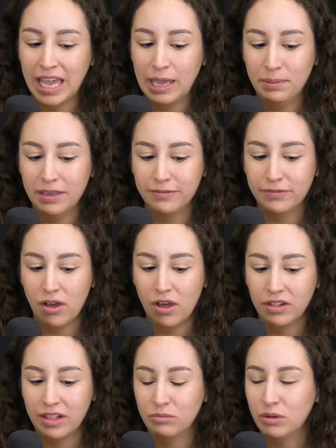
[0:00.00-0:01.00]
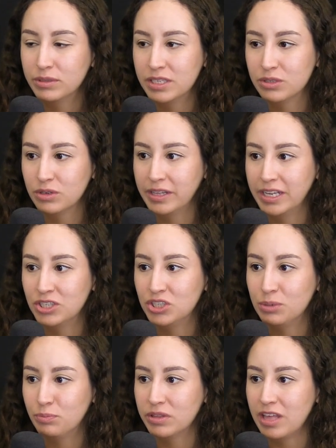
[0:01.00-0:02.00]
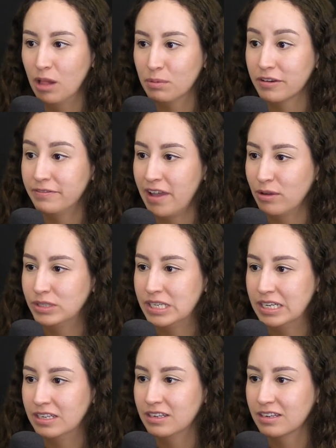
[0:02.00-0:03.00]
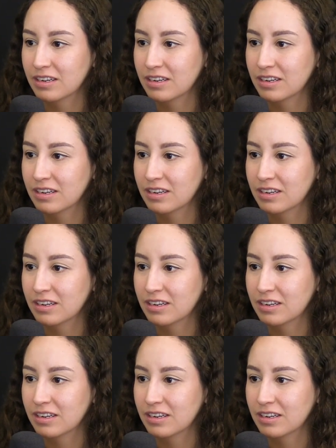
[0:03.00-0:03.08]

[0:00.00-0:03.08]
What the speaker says: A.B. Fall and what was his relationship with Albert Fountain?